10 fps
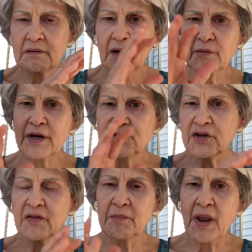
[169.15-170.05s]
arranging
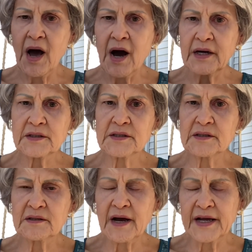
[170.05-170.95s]
the
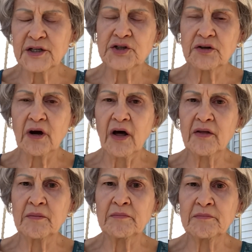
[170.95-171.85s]
blocks, I guess you'd call
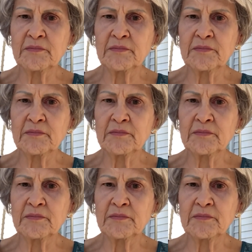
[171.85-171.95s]
them,